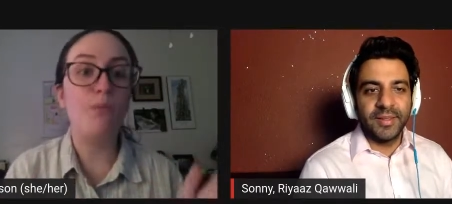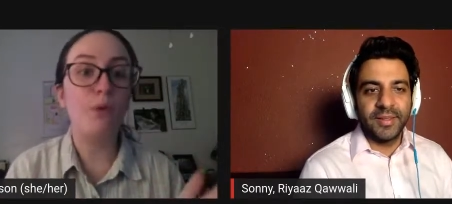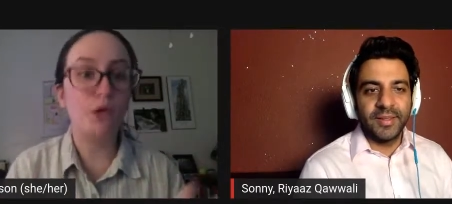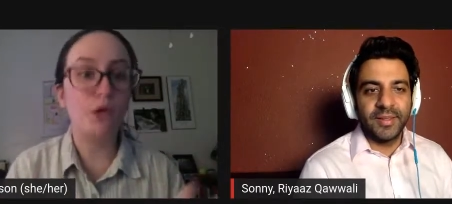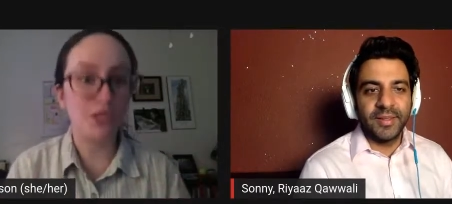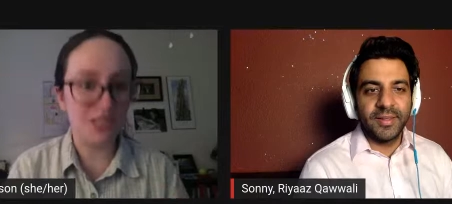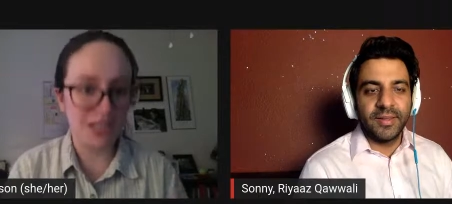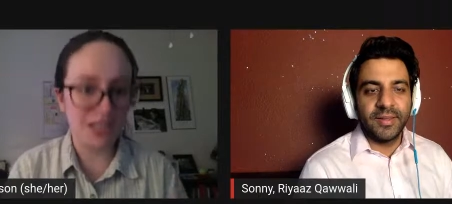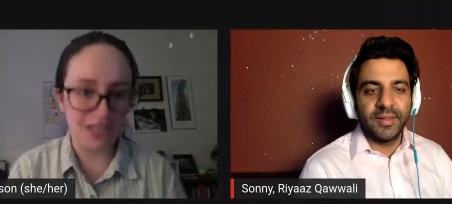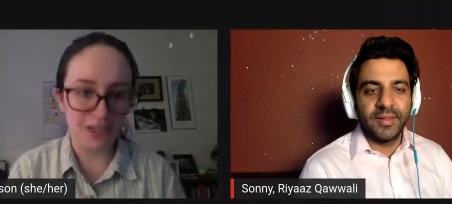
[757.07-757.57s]

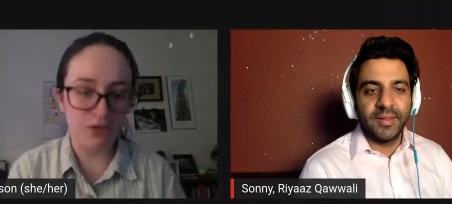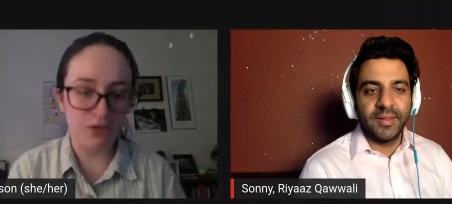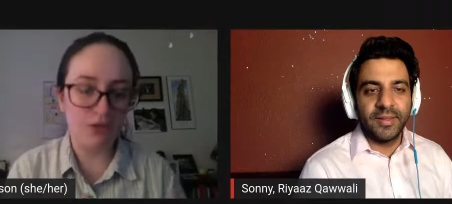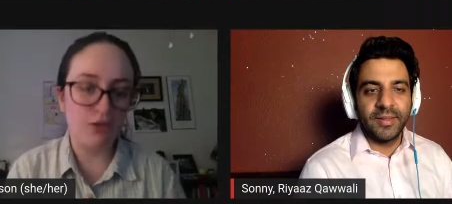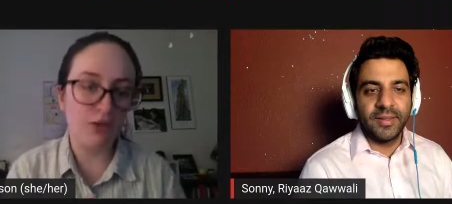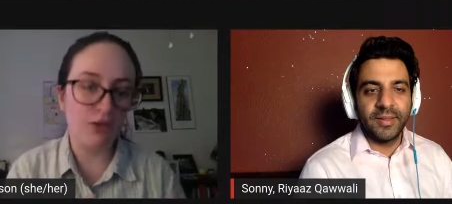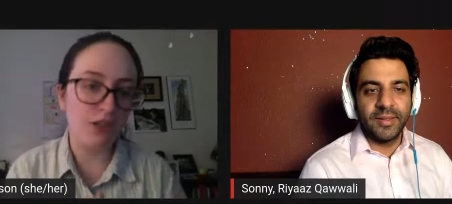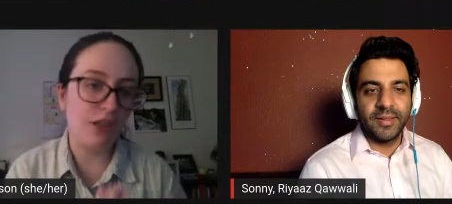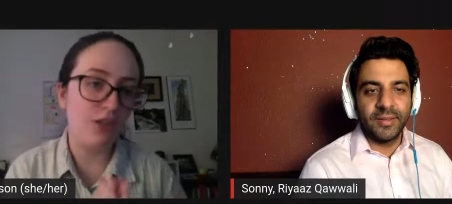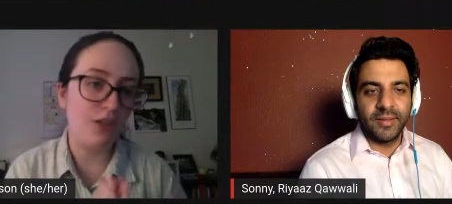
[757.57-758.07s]

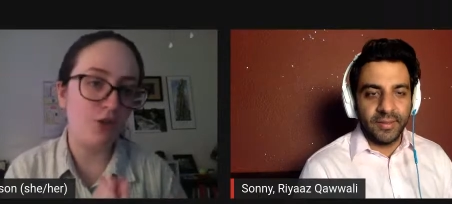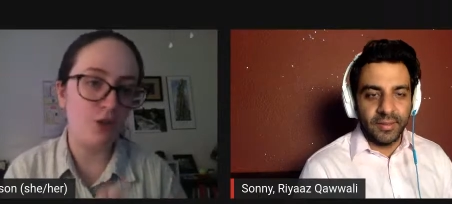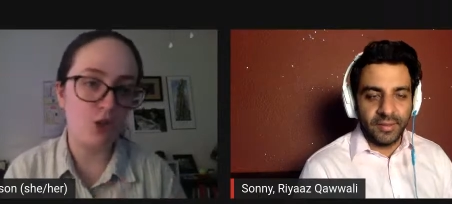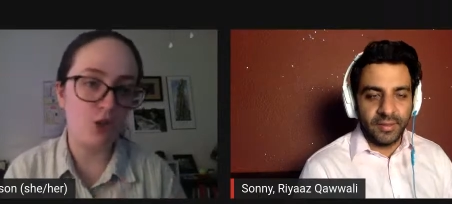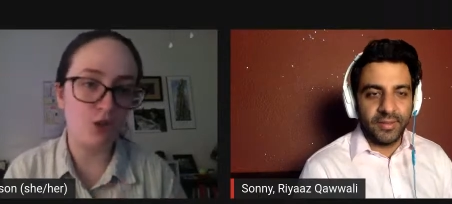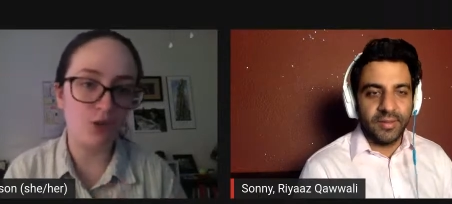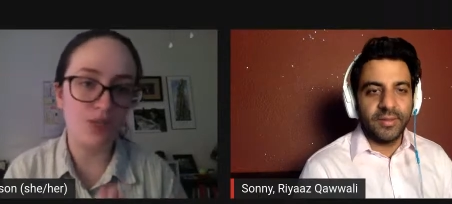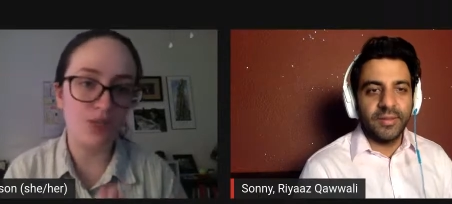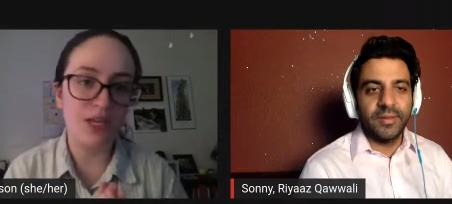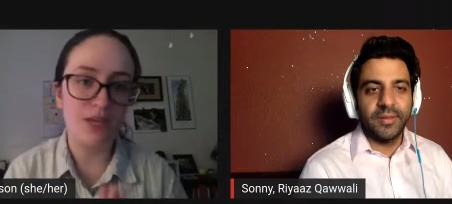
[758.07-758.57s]
Speaker 1: particularly to
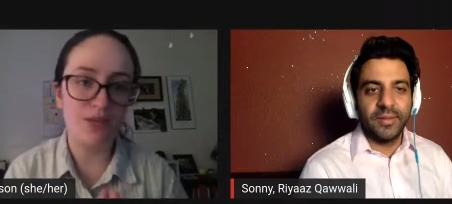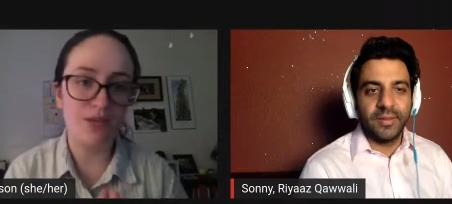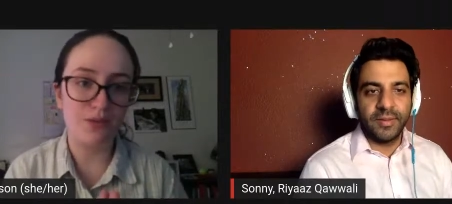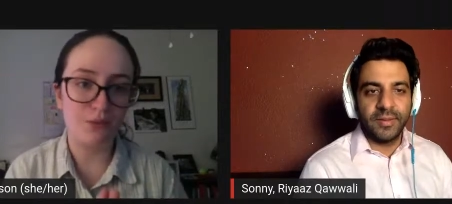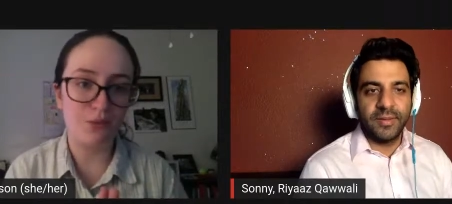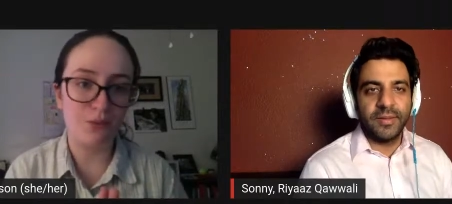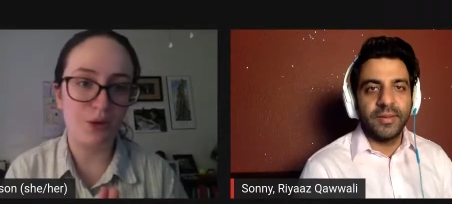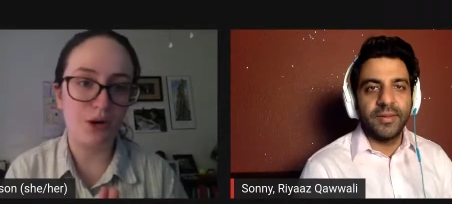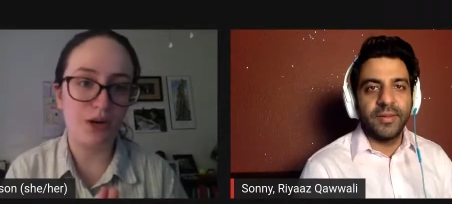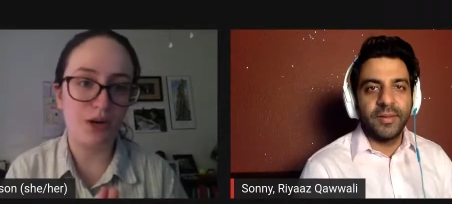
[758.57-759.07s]
choose
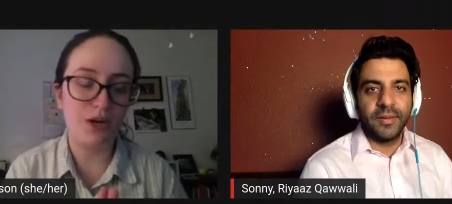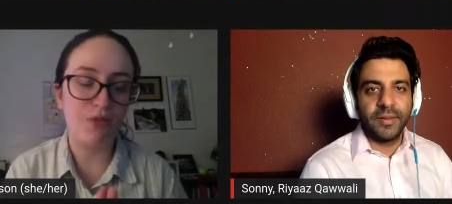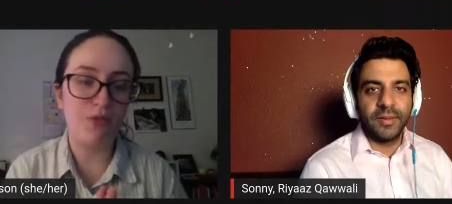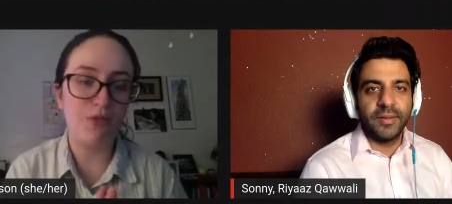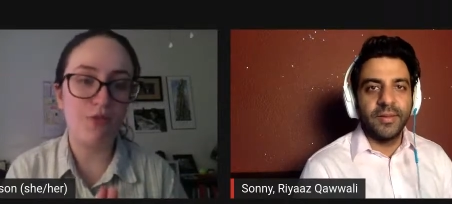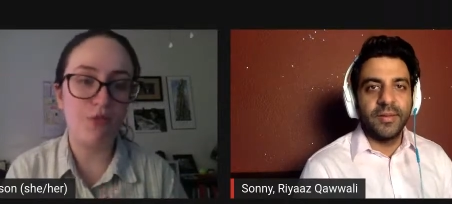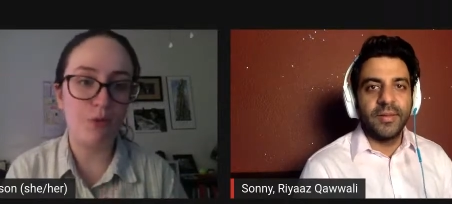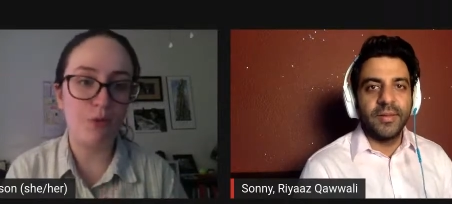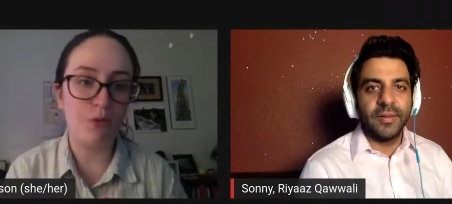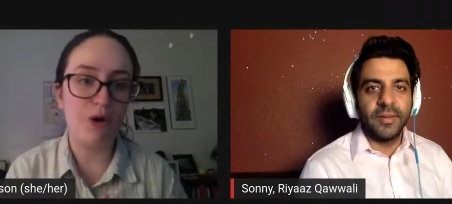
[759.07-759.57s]
his work
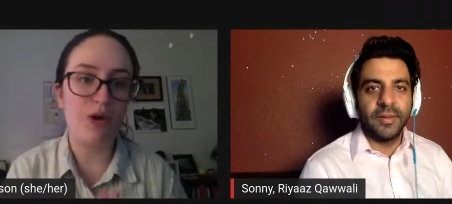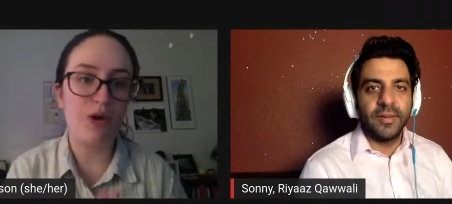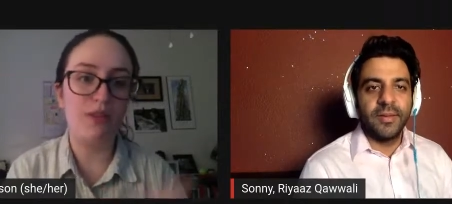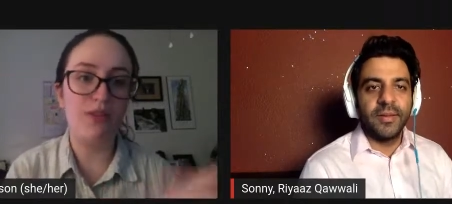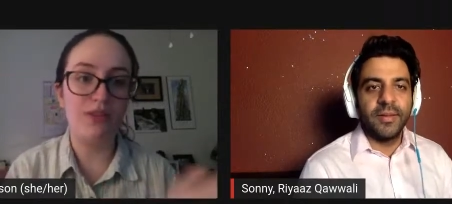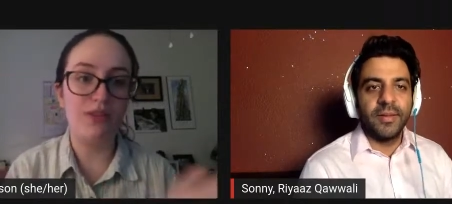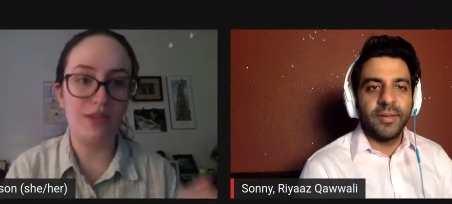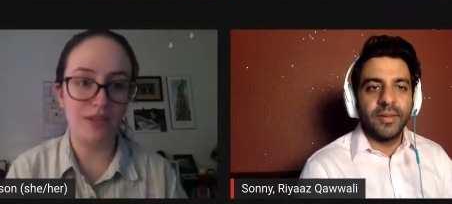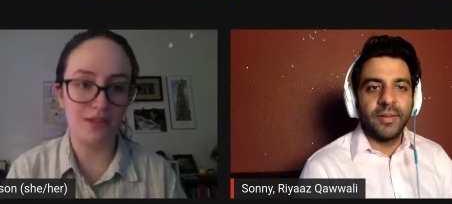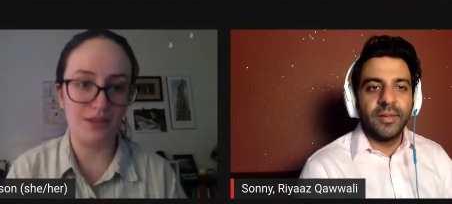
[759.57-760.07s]

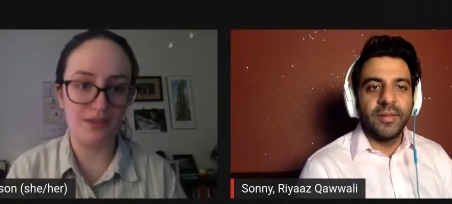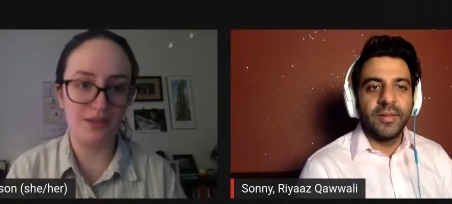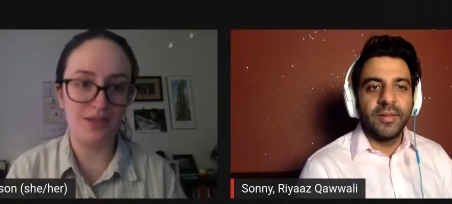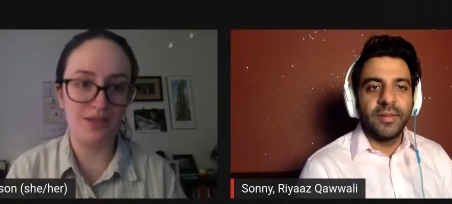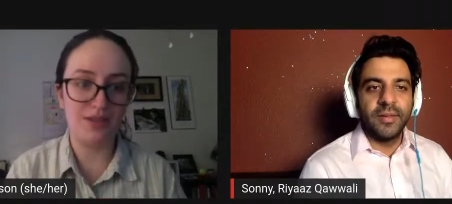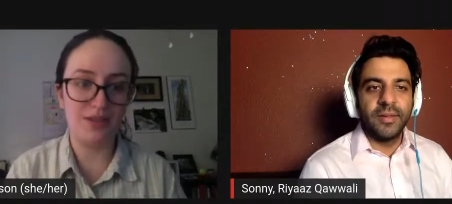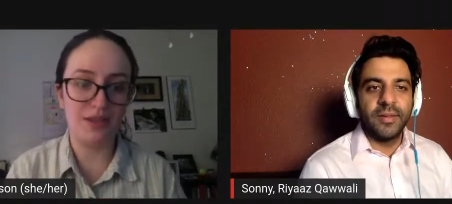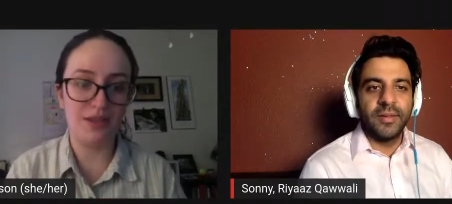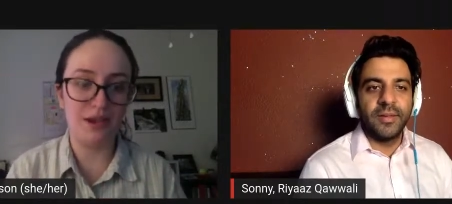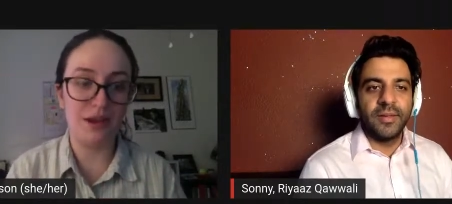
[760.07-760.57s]
for
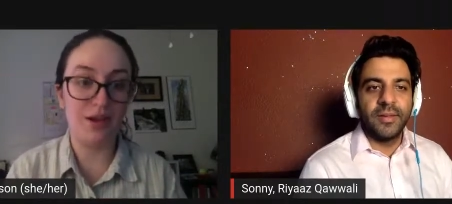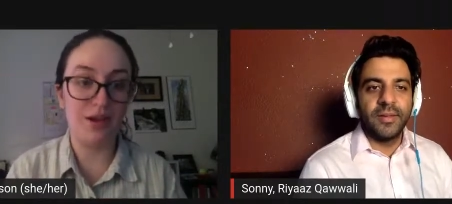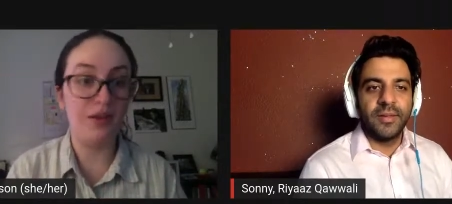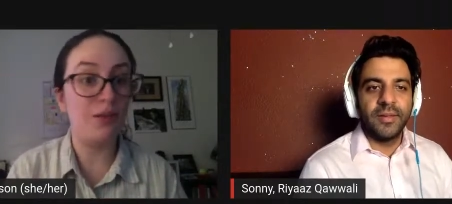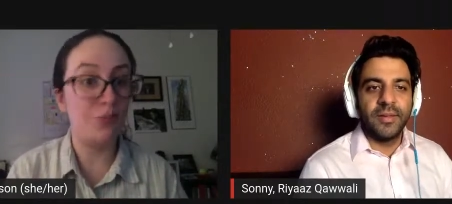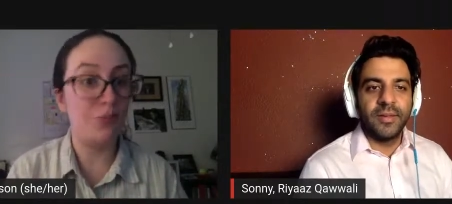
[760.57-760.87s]
this uh,